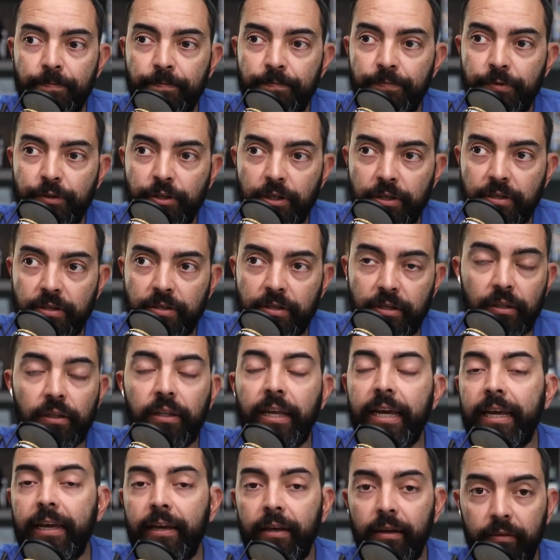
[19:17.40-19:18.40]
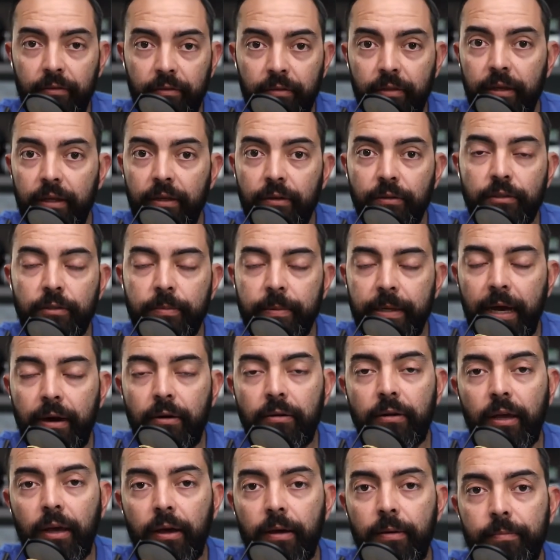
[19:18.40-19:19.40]
just delaying the ultimate
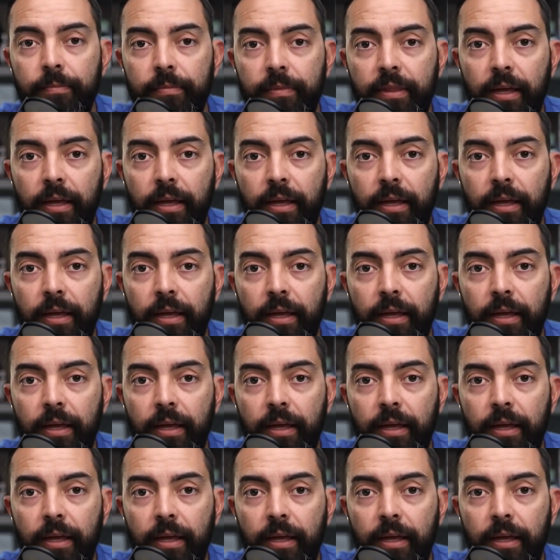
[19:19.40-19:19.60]
outcome,